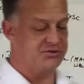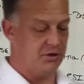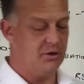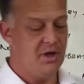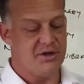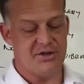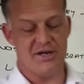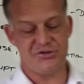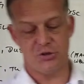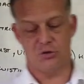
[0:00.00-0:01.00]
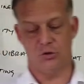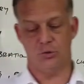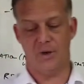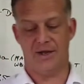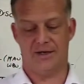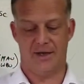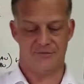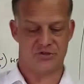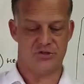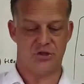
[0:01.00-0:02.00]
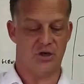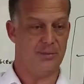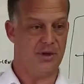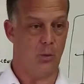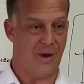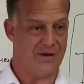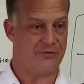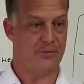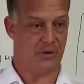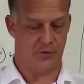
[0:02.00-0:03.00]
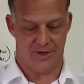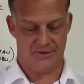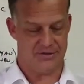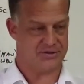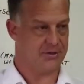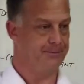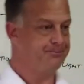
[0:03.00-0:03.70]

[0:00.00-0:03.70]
So yes, you could wear gloves because you're going to be away from the grind disc.